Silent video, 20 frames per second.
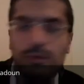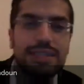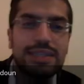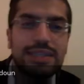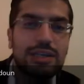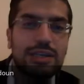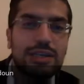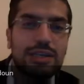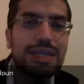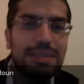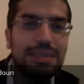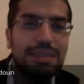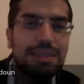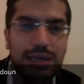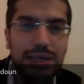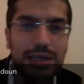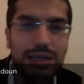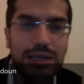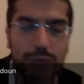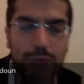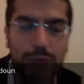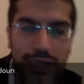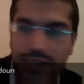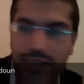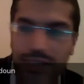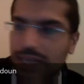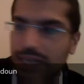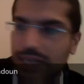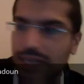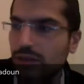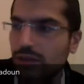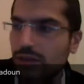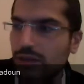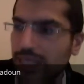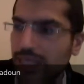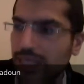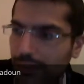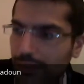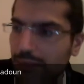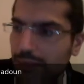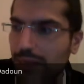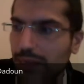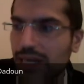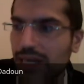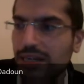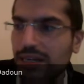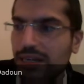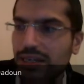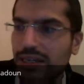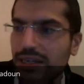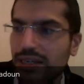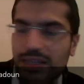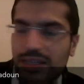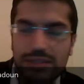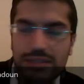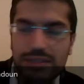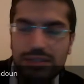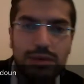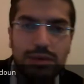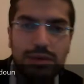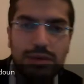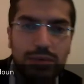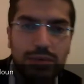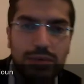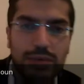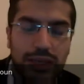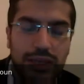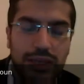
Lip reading: We said, why did they have to go in the midbar?